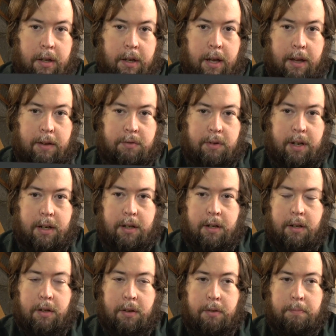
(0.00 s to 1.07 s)
can run
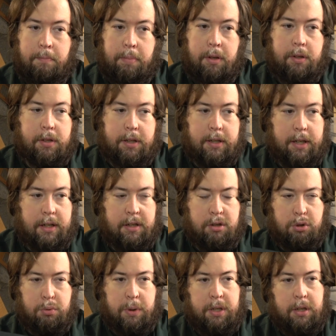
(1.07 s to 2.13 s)
block
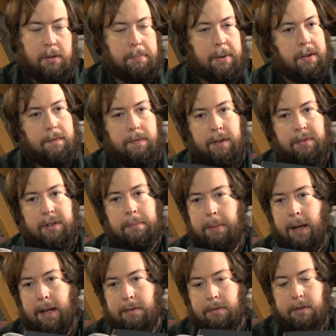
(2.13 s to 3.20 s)
detections which are about
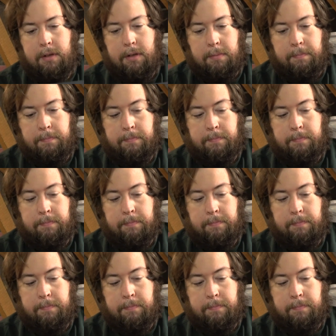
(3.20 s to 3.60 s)
£50.